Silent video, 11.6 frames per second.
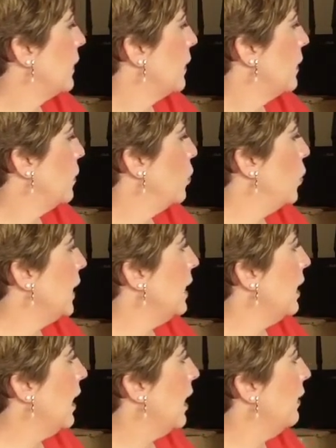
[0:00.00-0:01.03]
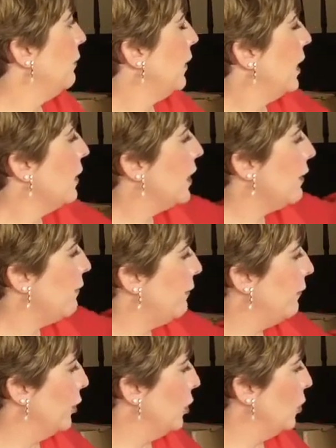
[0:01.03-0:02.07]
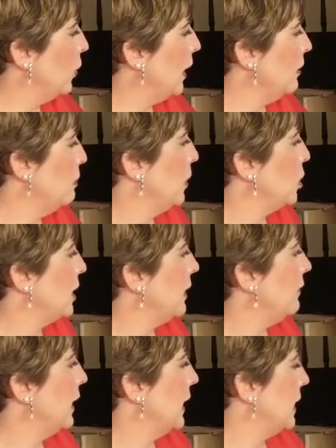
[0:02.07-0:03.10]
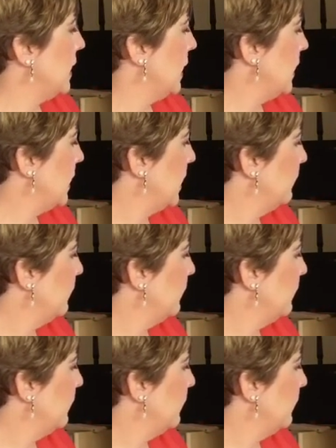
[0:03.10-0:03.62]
we have the following possibilities.